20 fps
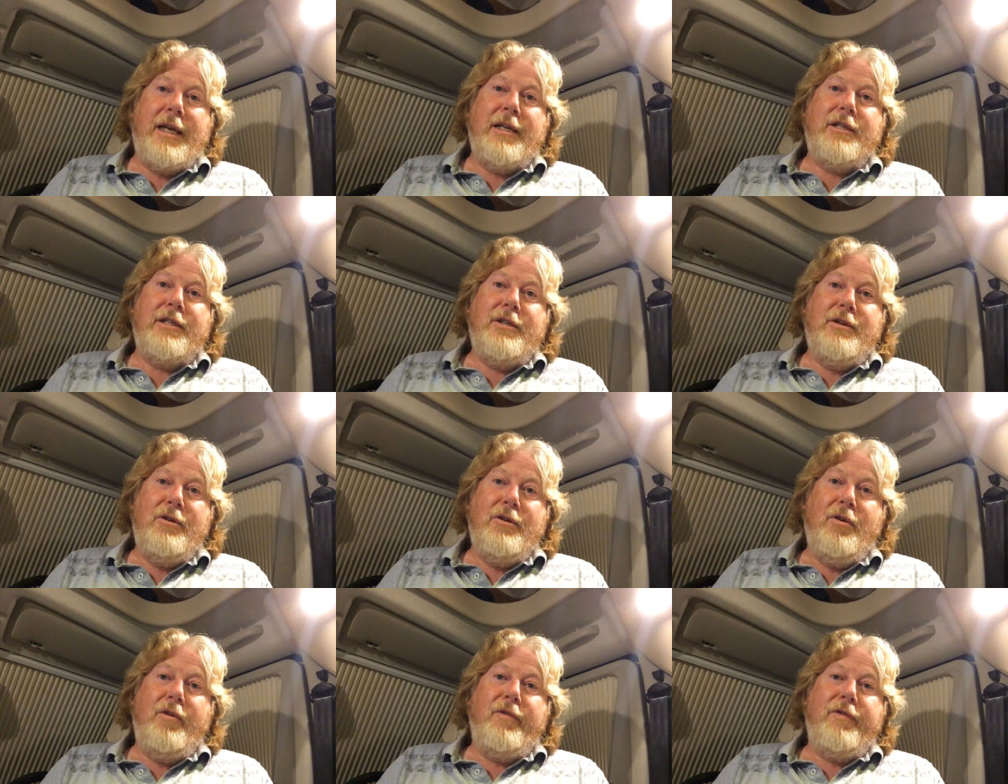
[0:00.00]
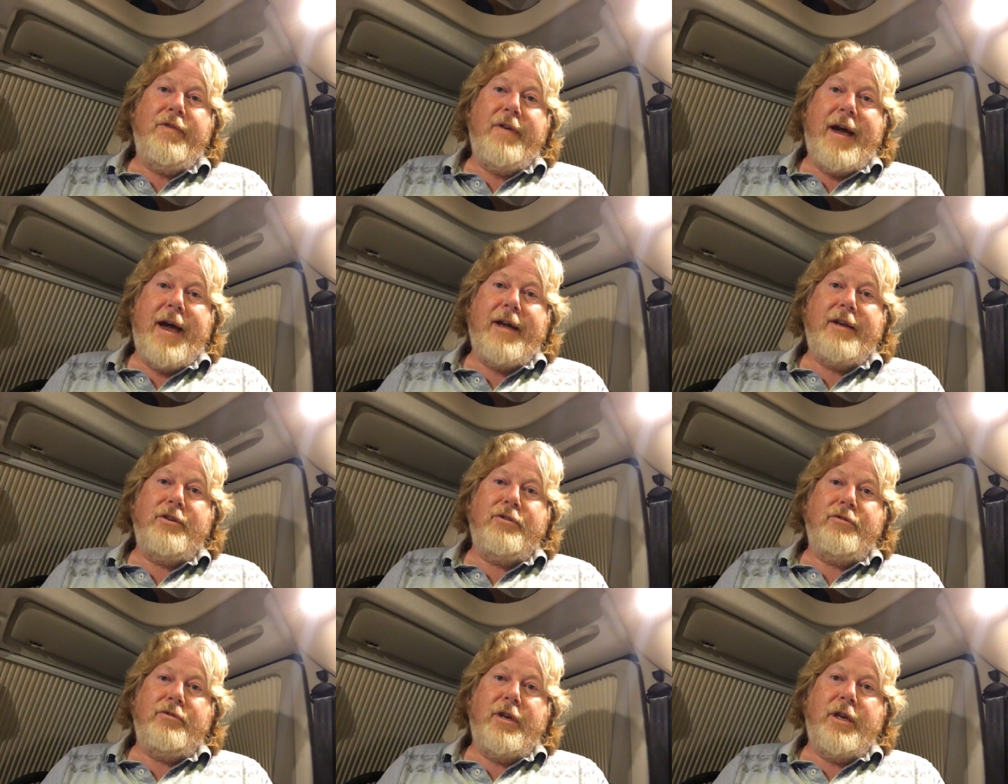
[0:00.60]
It's not
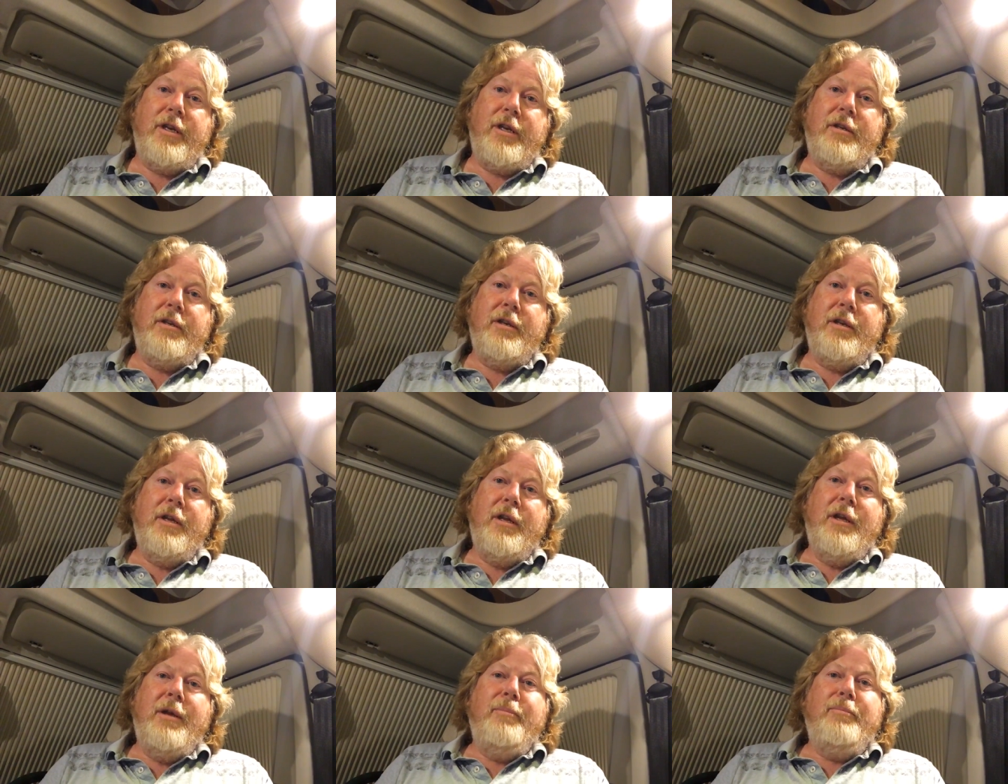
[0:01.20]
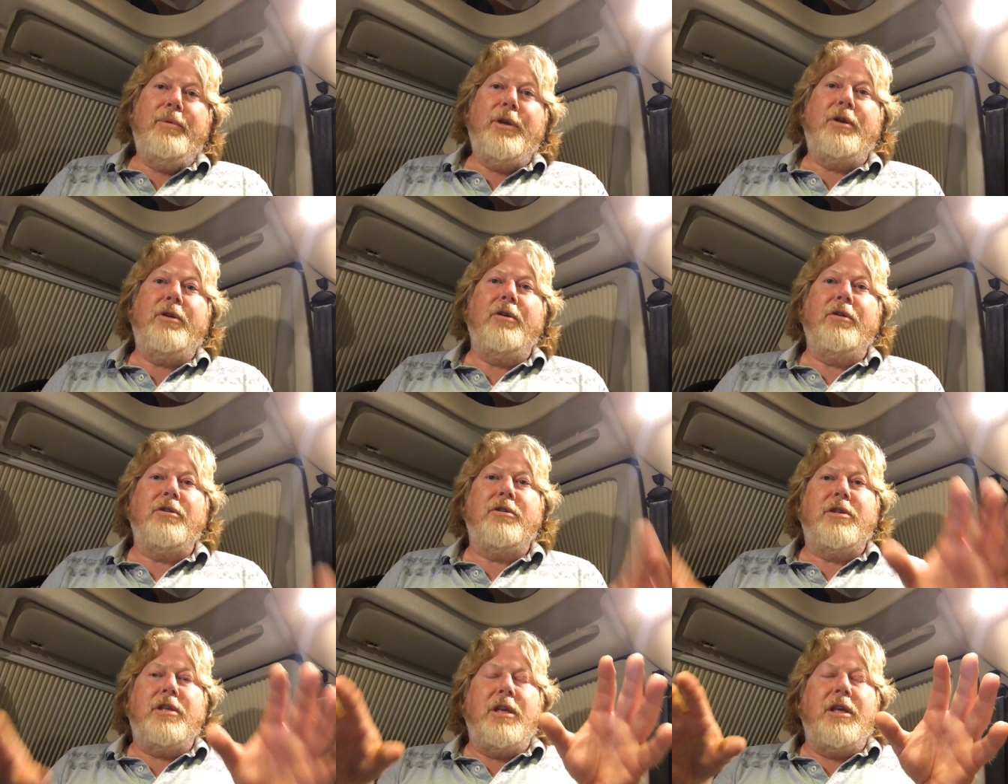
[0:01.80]
factory,
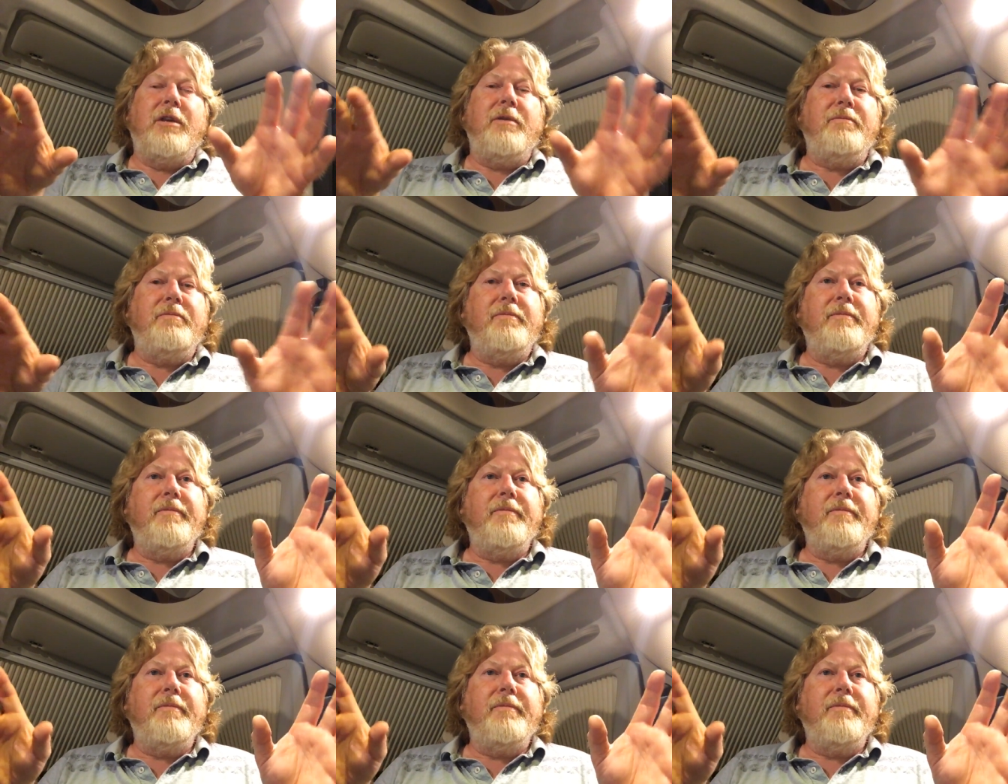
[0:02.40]
because the